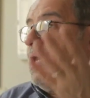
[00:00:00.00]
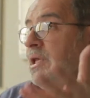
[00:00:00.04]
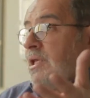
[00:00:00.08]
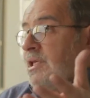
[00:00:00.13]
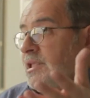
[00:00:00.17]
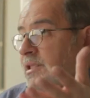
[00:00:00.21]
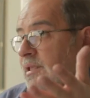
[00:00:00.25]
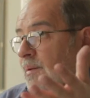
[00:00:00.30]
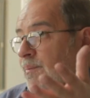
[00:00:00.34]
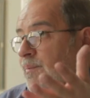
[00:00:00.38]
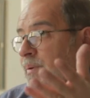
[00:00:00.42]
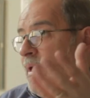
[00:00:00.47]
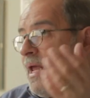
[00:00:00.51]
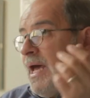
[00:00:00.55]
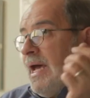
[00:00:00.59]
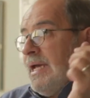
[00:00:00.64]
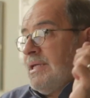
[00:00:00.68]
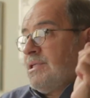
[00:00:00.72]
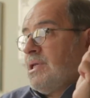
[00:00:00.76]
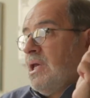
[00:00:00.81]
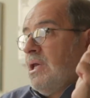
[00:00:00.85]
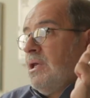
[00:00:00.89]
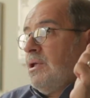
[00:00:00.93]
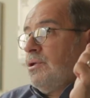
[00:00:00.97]
it
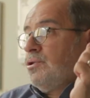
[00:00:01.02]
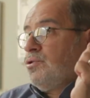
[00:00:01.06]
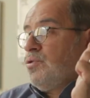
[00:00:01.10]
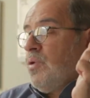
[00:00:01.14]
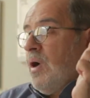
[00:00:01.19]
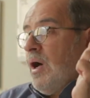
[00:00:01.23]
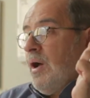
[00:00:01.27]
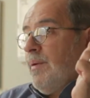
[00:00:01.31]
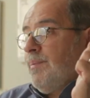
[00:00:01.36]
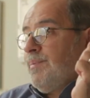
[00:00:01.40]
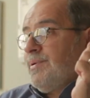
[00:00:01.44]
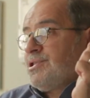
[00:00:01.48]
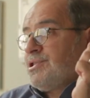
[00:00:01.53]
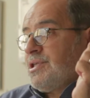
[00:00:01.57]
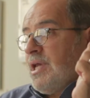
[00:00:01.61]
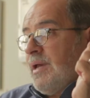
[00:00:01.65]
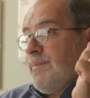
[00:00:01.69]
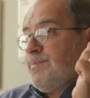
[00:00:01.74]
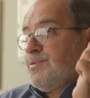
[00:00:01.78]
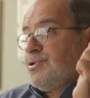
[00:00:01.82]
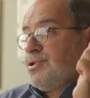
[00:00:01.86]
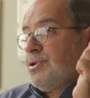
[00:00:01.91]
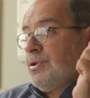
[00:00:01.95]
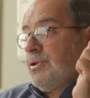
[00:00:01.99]
applies to our
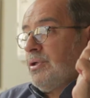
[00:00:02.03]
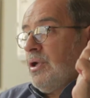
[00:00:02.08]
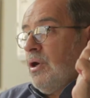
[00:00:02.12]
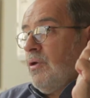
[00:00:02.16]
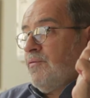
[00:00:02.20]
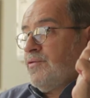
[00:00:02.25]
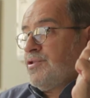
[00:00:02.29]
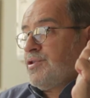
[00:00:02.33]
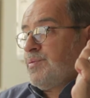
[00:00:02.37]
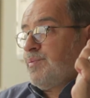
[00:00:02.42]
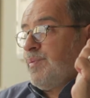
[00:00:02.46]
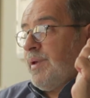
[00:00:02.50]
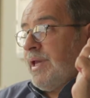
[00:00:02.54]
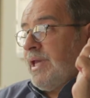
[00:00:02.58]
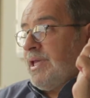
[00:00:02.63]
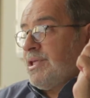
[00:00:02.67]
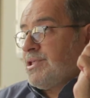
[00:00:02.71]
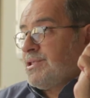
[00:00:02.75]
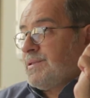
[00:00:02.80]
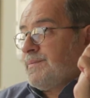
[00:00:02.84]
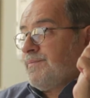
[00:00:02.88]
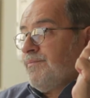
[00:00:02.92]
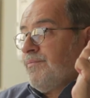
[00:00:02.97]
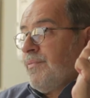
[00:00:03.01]
perception of
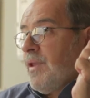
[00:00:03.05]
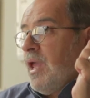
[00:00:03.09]
space.